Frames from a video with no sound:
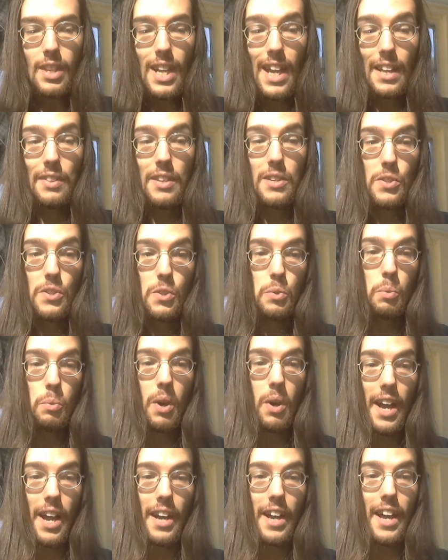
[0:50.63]
and this is
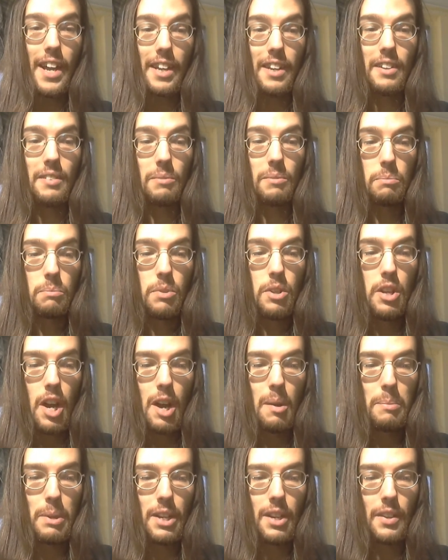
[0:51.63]
why I can
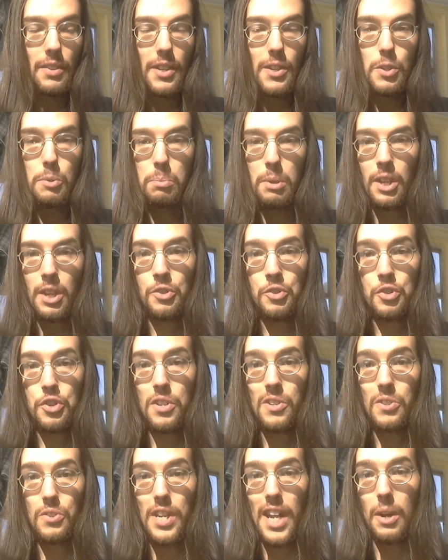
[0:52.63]
comment on this, because
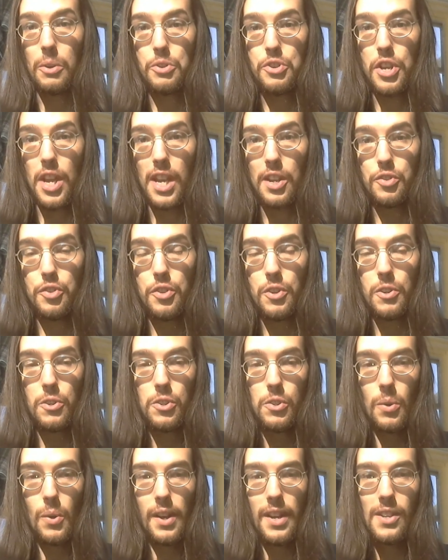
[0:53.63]
she's now changed her
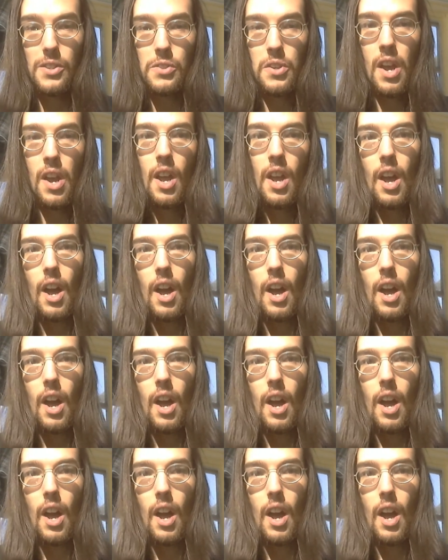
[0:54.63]
story, is,